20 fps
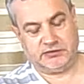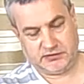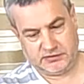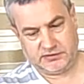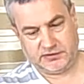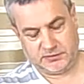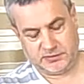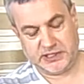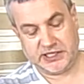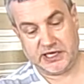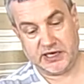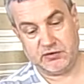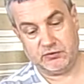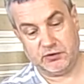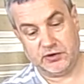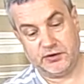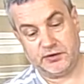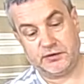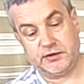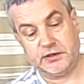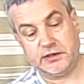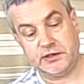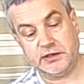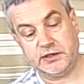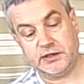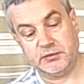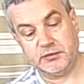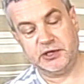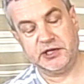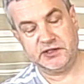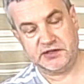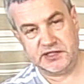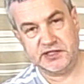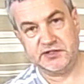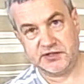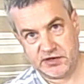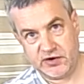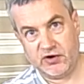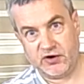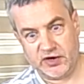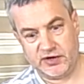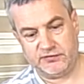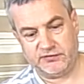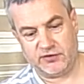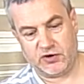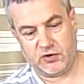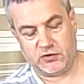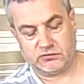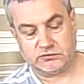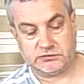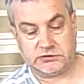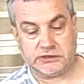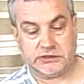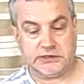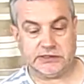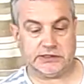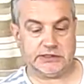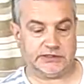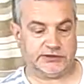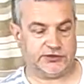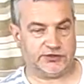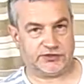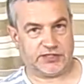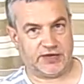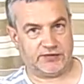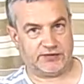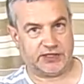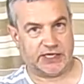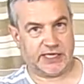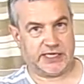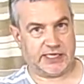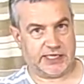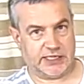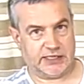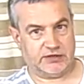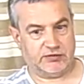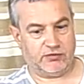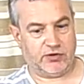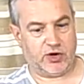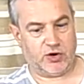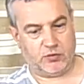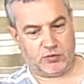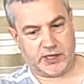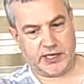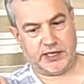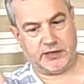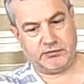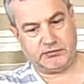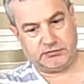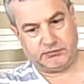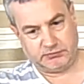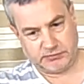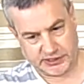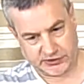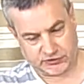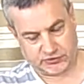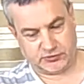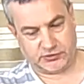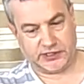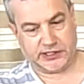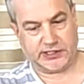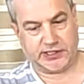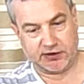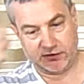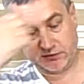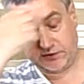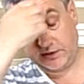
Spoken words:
begin with, but it is a 9-volt. You just have to get it in the right way and make sure it goes